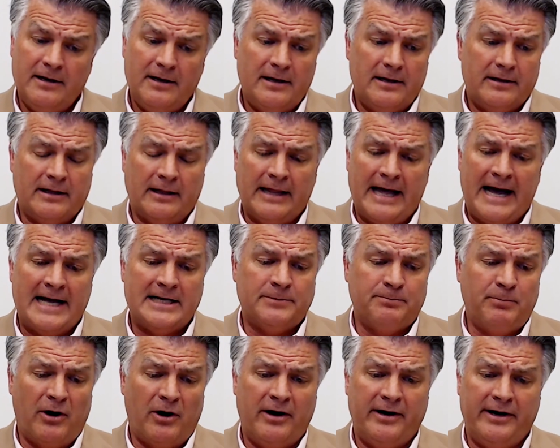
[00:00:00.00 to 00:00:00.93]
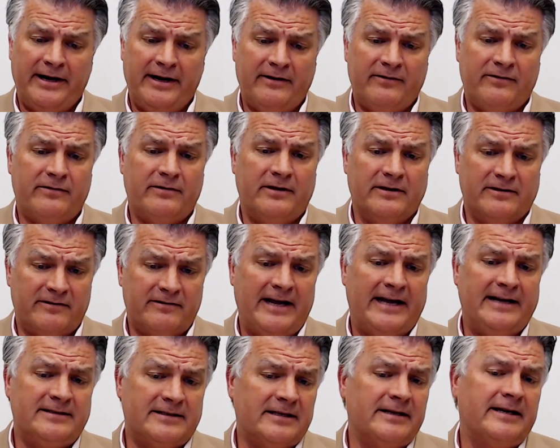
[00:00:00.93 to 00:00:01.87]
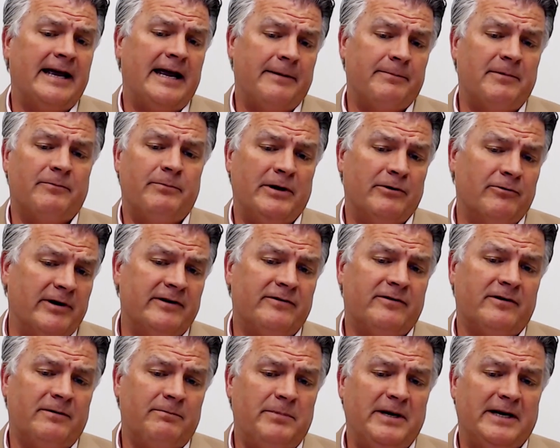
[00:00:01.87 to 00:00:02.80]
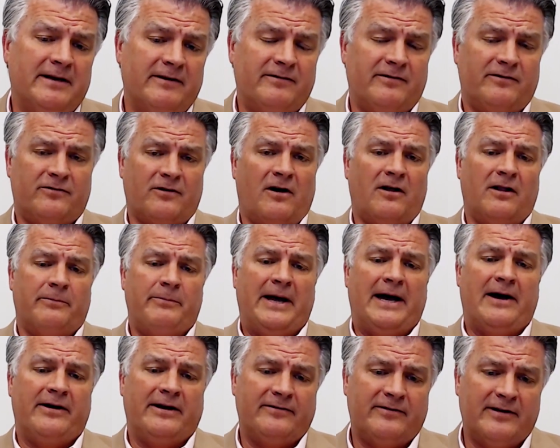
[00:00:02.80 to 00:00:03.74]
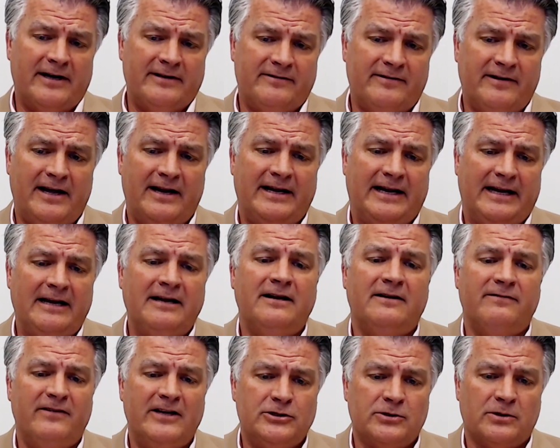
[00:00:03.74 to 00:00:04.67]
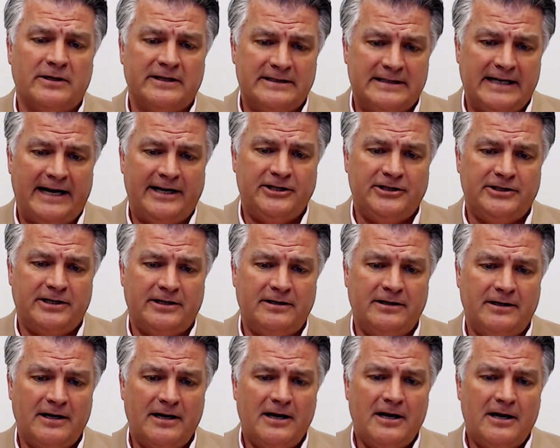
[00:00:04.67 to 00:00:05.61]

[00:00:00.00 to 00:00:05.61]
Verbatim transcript: the last part is the stakes of the game have been risen because it's all about as i said individualization